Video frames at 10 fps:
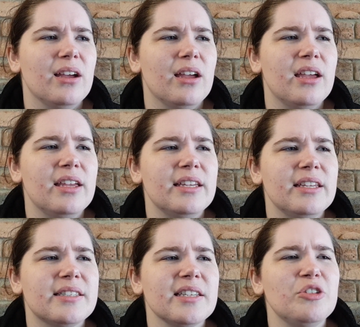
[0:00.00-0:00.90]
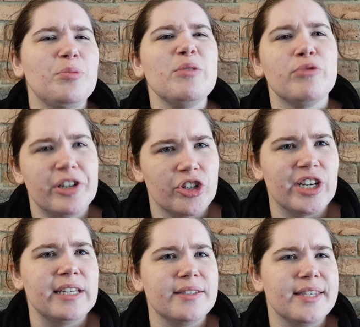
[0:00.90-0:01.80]
it, it's a little bit richer
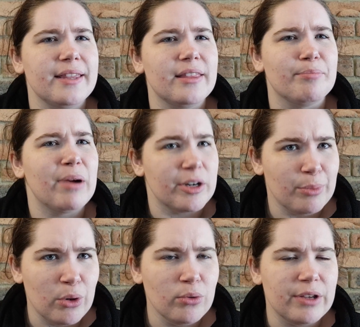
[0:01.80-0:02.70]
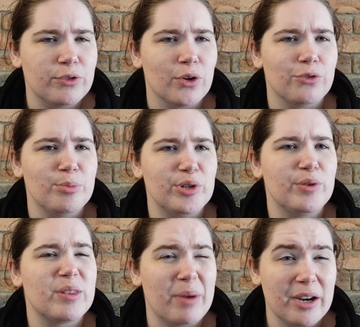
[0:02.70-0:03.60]
in scent than Butterball. If you're familiar
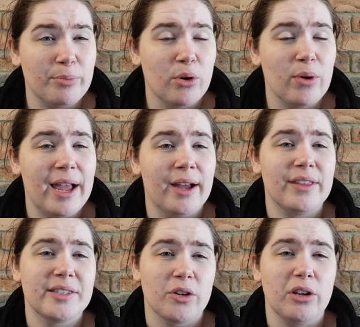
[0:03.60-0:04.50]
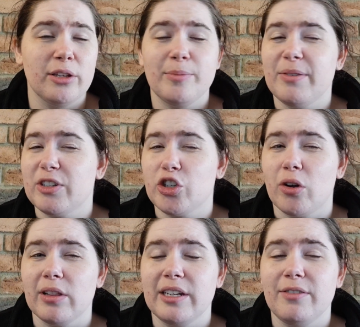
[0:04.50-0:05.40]
with Butterball, how that's got a little bit of a
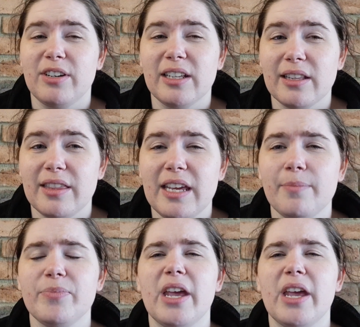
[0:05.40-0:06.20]
chocolatey vanilla thing.